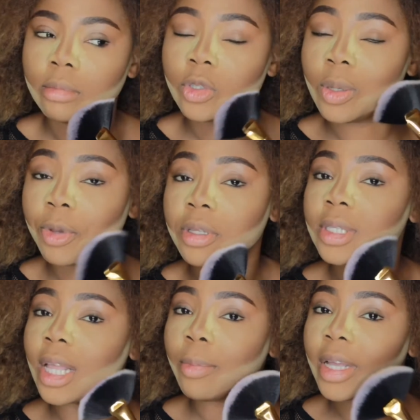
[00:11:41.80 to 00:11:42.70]
So I'm going to
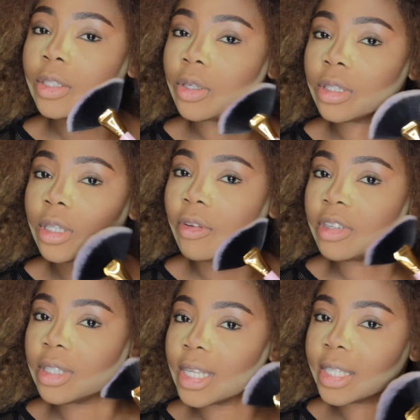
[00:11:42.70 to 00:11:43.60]
start by dusting off
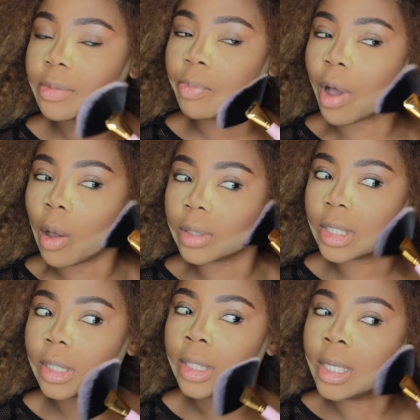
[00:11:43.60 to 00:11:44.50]
the setting
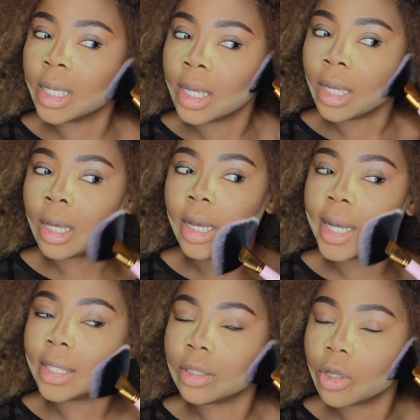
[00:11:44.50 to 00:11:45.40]
powder,
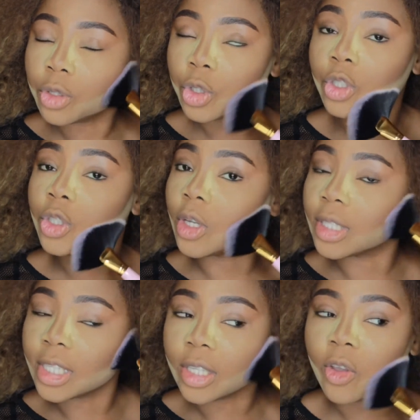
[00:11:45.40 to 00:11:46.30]
and not just
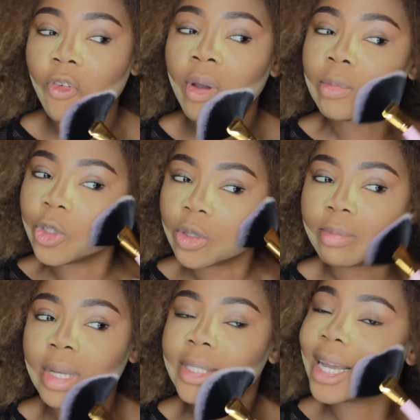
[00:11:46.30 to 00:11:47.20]
dusting off, I'm
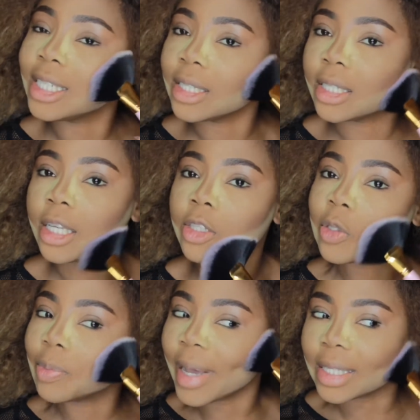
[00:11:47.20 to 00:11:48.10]
just massaging it
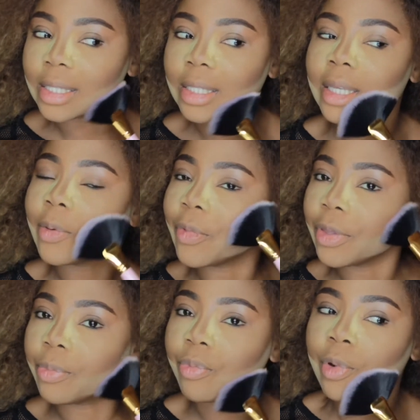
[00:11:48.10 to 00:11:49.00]
into my skin with
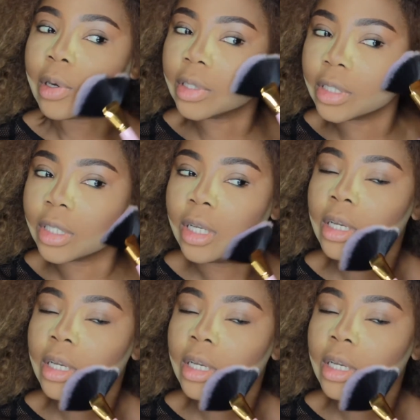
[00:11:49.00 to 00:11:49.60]
the brush.